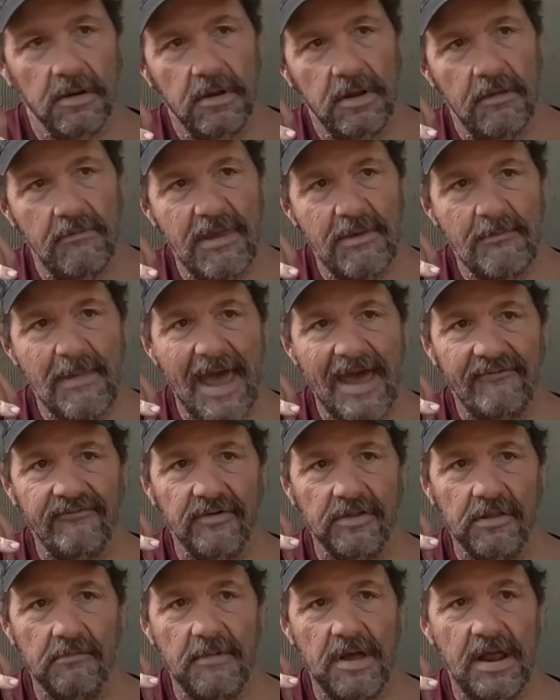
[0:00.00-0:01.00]
Give me a bag
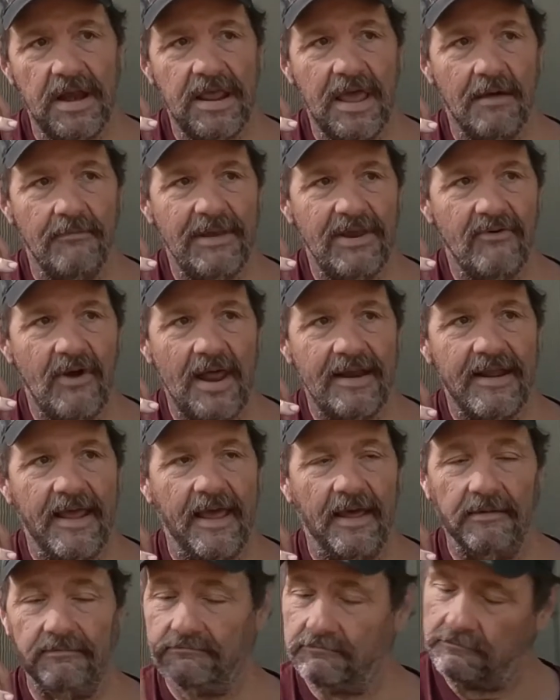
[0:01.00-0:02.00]
full of money, I'll be right
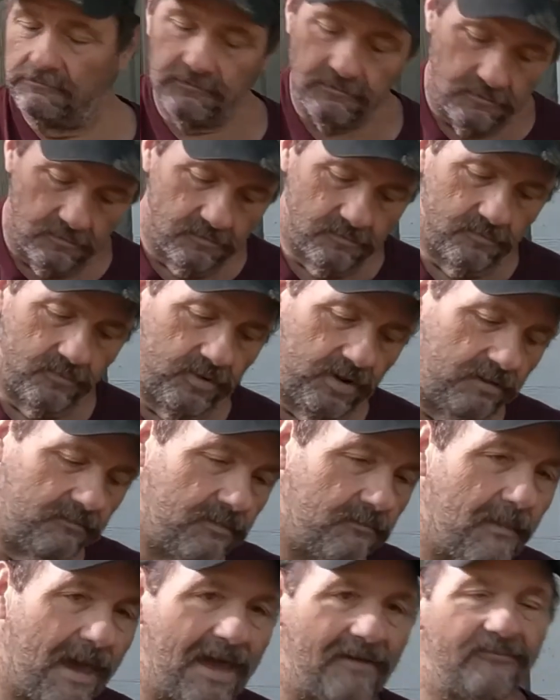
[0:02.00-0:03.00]
down. Give
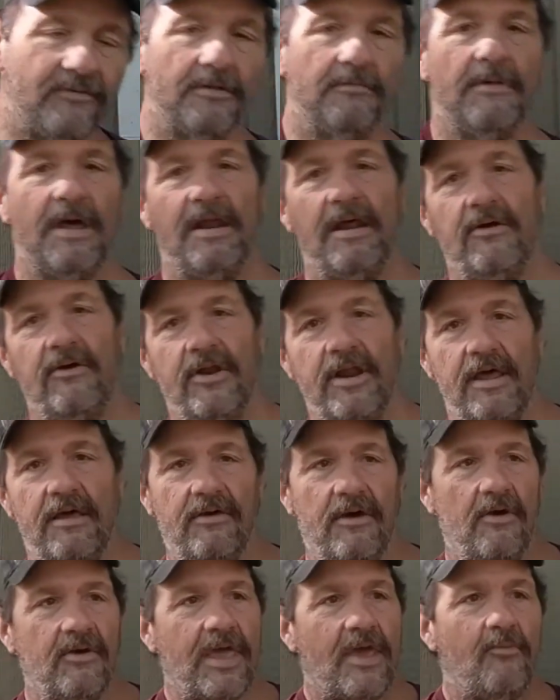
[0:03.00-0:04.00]
me a bag full of money, I'll go down
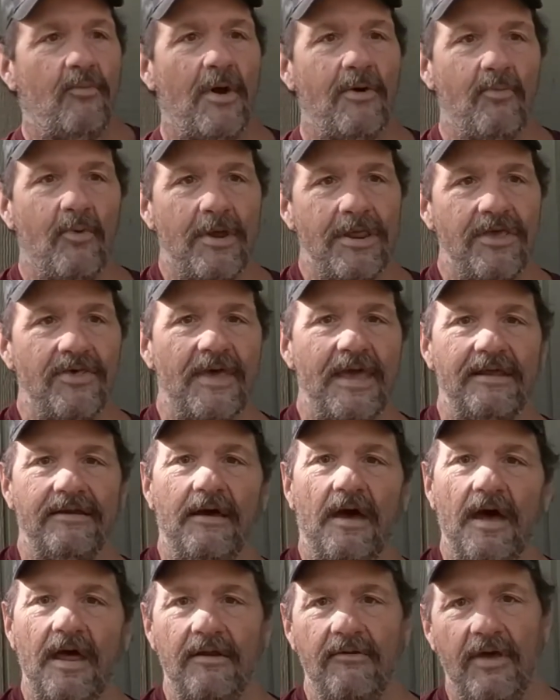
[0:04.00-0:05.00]
there. Okay, what do you think,
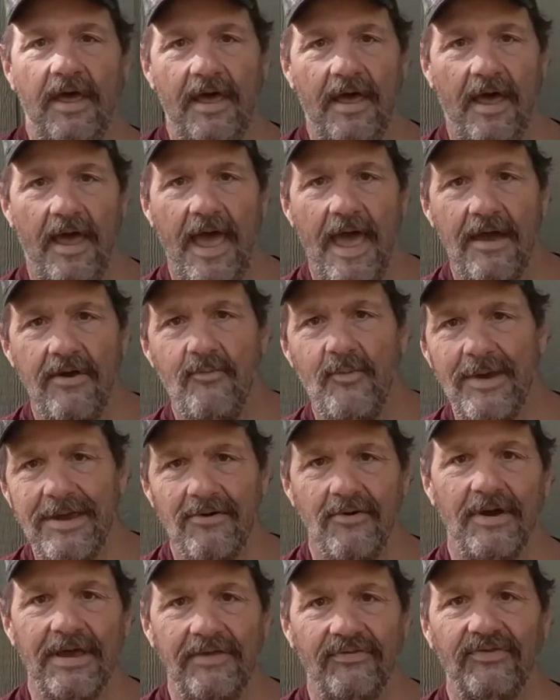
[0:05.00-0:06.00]
Don? How are we
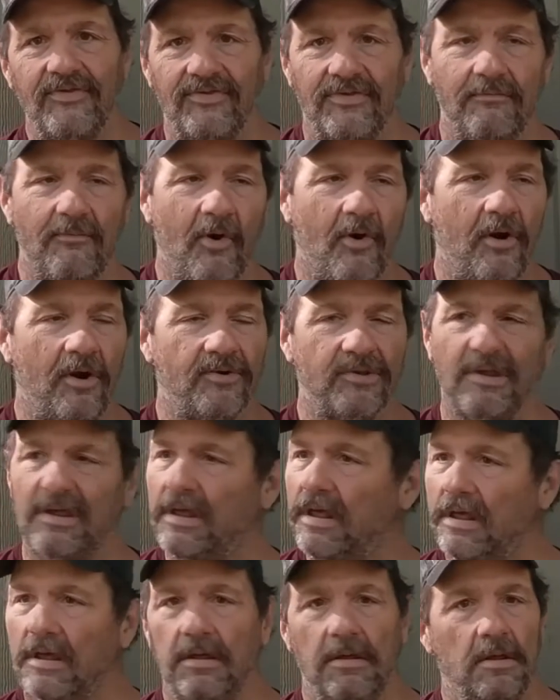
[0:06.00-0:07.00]
going to get this to Mars?
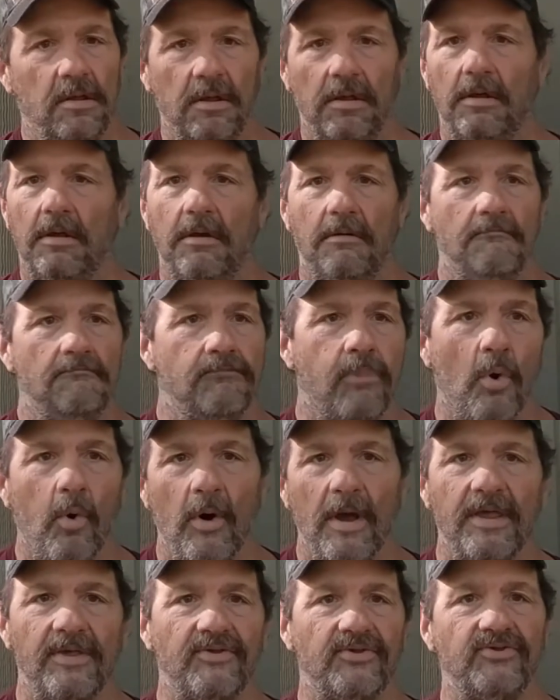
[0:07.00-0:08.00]

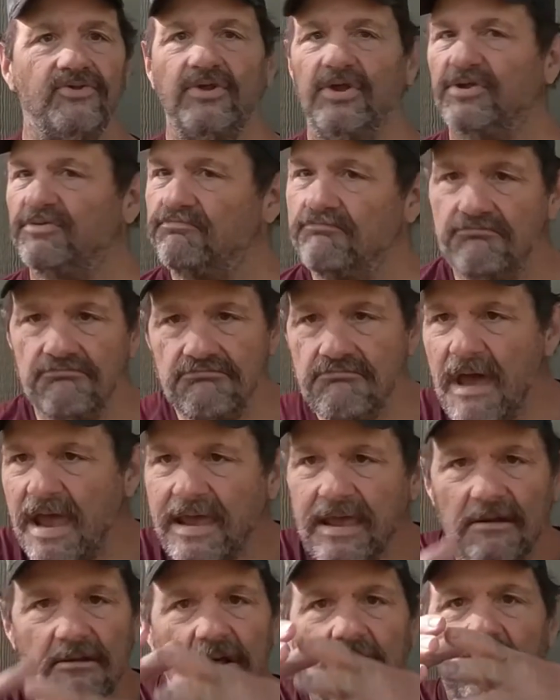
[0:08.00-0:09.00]
Boys, just make
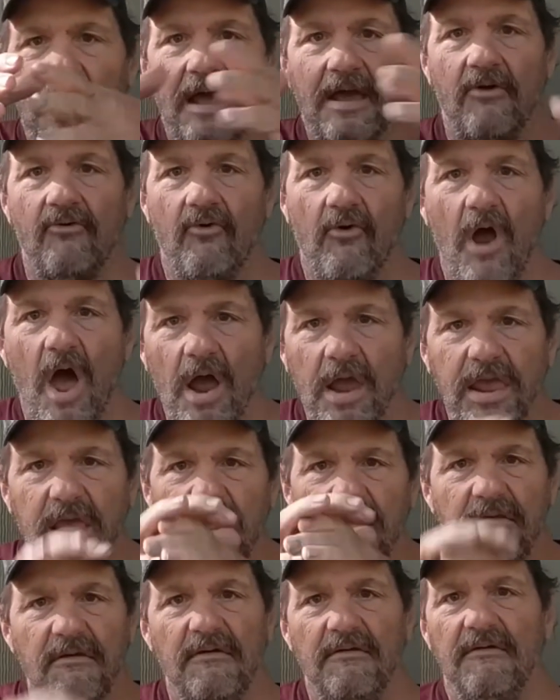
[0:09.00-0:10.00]
it look like a rocket,
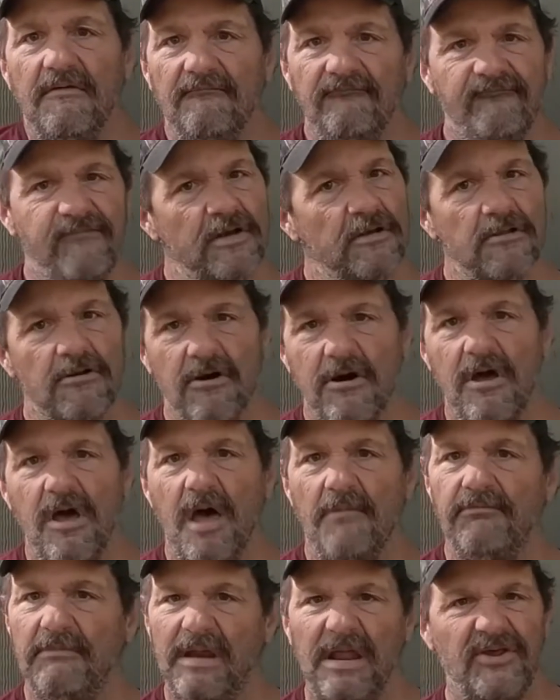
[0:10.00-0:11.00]
fill her
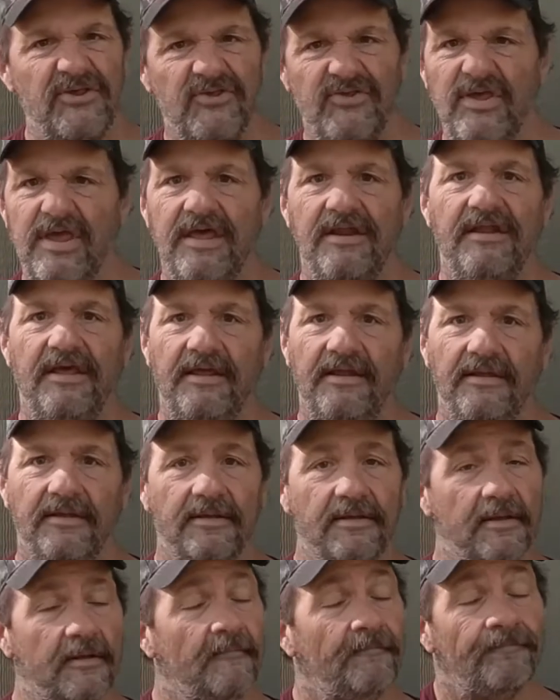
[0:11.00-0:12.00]
up, and let's send it.
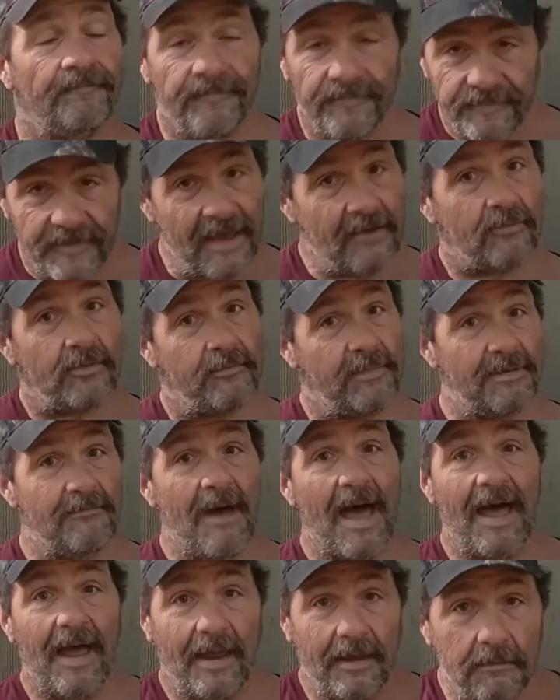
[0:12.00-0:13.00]
That would be
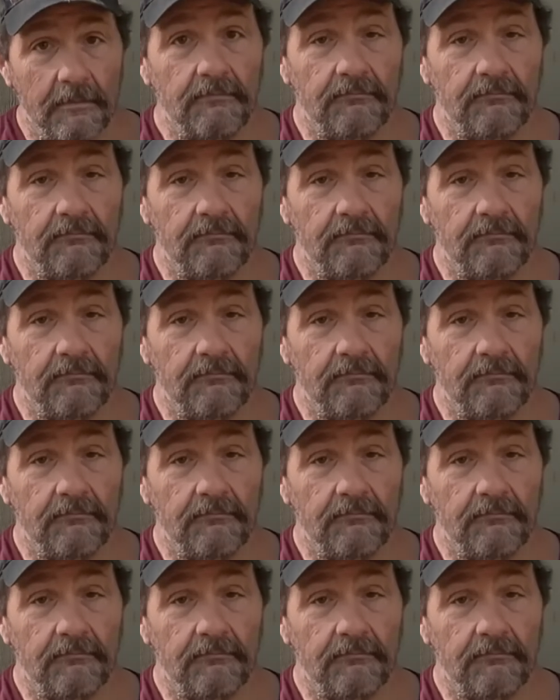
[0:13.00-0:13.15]
my,